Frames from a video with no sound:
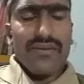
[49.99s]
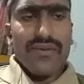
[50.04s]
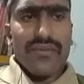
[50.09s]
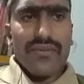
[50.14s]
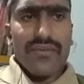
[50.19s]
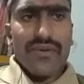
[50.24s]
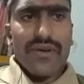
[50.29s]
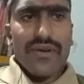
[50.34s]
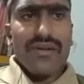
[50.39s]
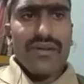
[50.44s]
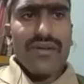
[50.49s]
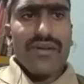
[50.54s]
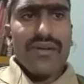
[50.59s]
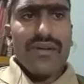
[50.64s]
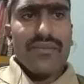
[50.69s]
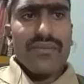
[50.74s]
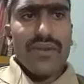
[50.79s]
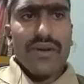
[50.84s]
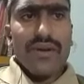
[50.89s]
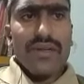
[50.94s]
for
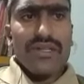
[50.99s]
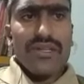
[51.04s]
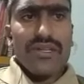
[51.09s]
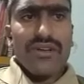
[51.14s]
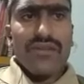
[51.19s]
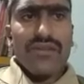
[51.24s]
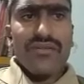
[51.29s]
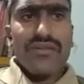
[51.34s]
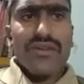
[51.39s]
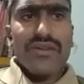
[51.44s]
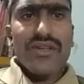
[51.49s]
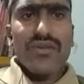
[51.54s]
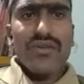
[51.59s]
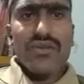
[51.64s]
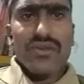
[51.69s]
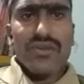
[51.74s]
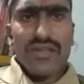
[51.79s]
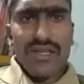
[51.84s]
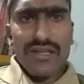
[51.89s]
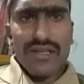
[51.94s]
production of new
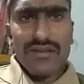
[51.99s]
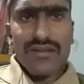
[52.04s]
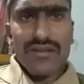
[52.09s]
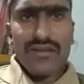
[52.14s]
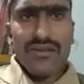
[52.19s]
cells.